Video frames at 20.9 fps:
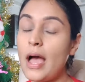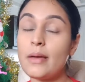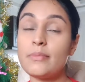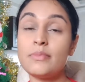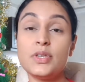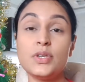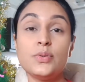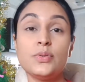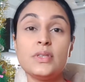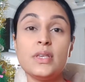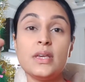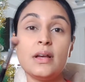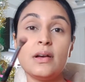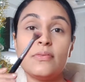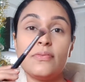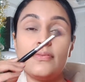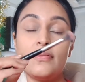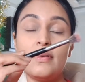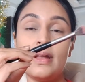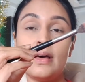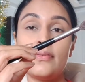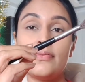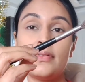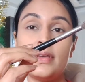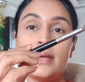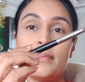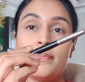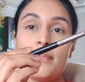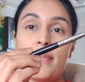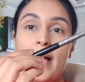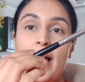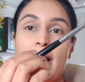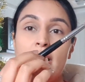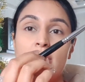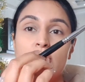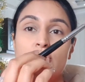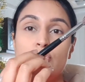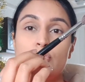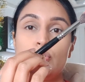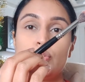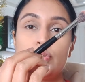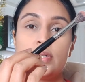I'm using a fluffy
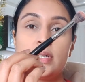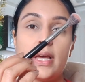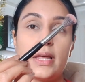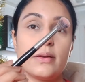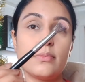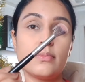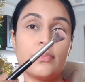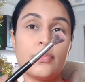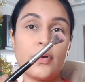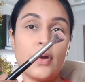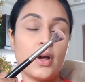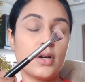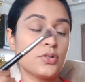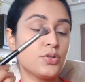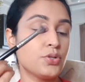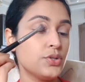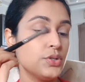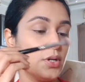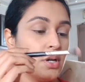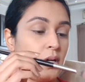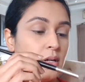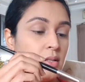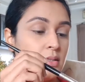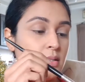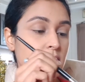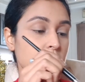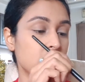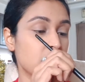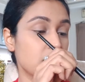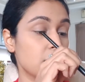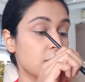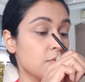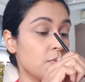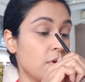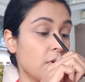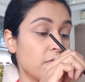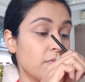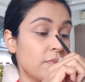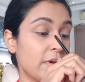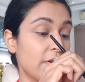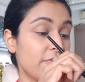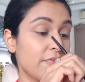pack 210 brush. This is one
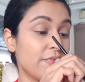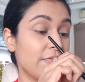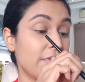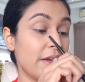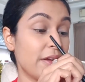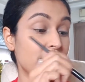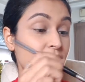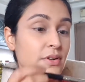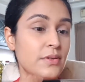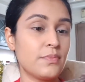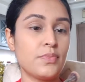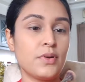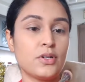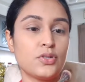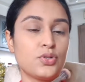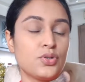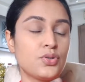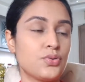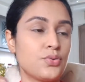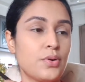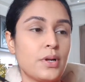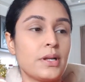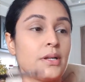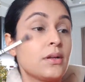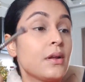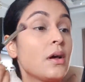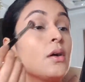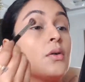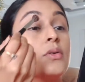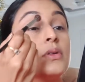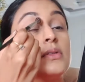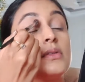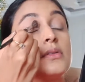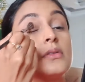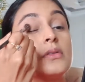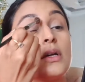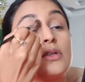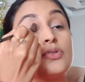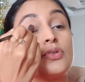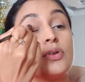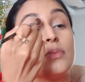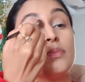of my favorite brushes right now. It's
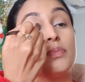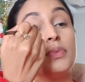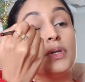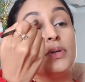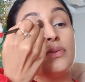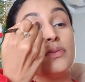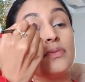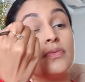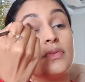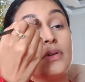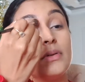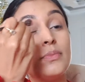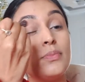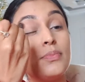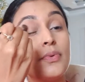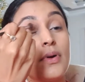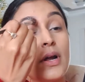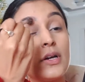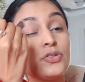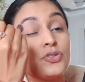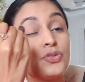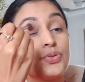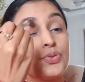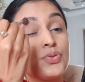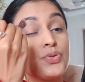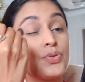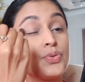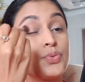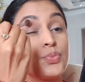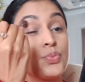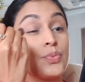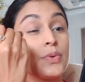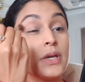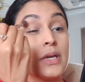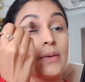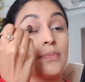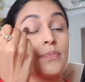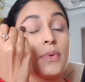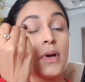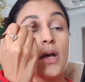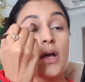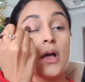such a beautiful brush to
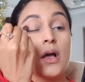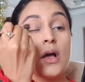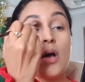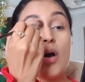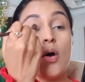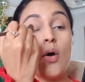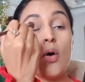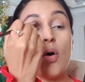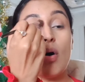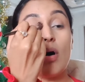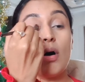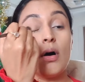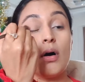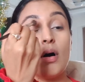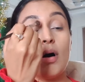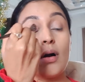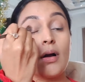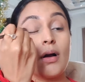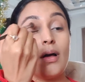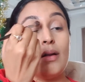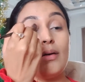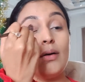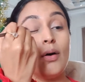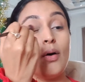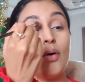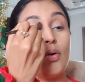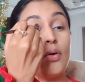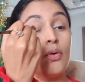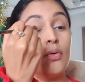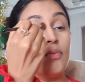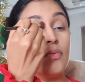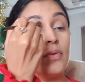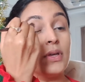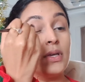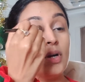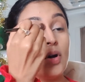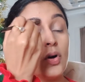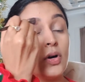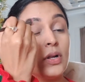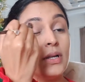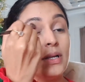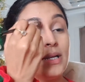sweep a color all over
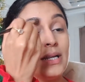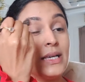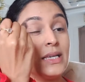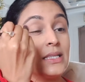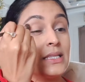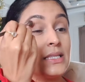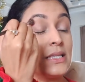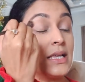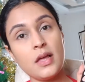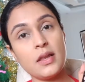your lids.